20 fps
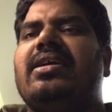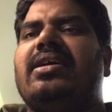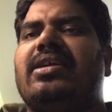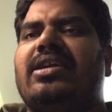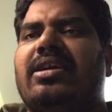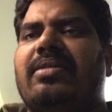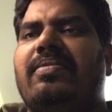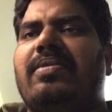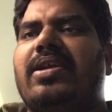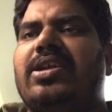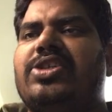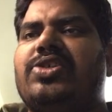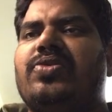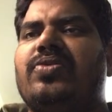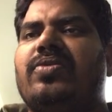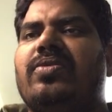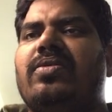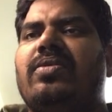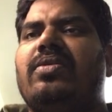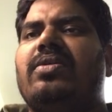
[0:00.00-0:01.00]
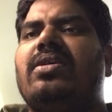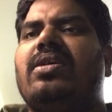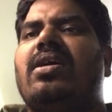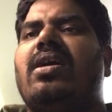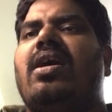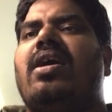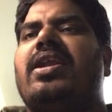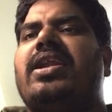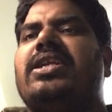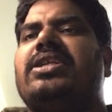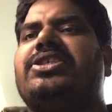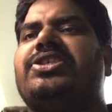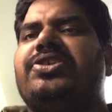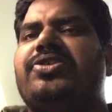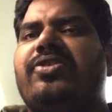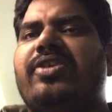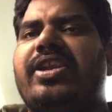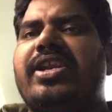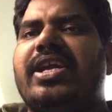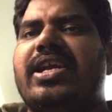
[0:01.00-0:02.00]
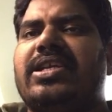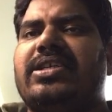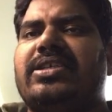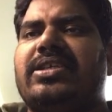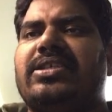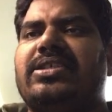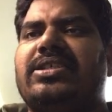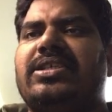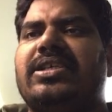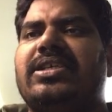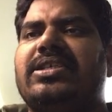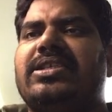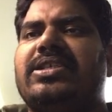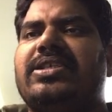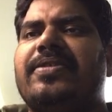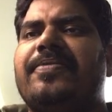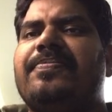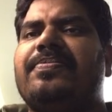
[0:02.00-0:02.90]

WHO or else UN agencies